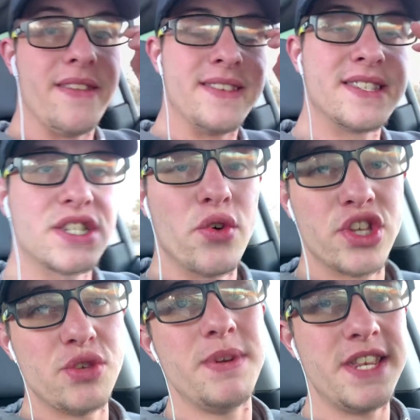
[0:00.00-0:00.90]
this is going
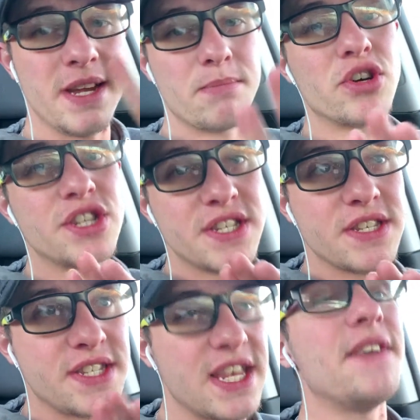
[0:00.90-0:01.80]
to be number
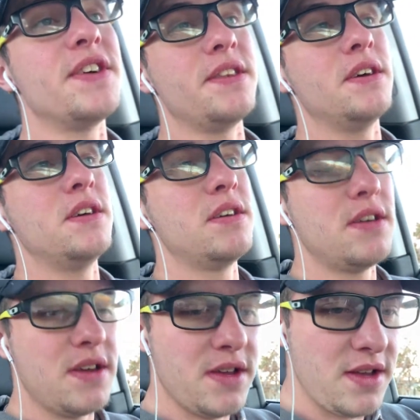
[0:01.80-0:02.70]
7.
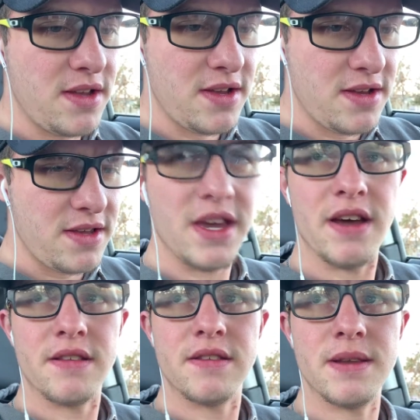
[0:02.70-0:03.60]
Yeah,
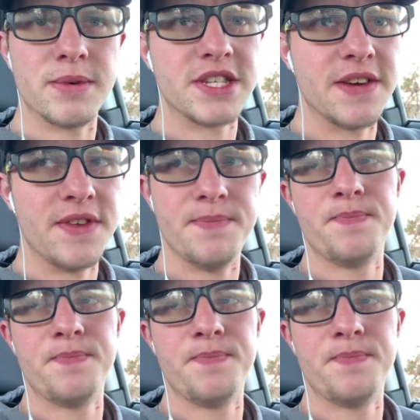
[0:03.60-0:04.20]
number 7.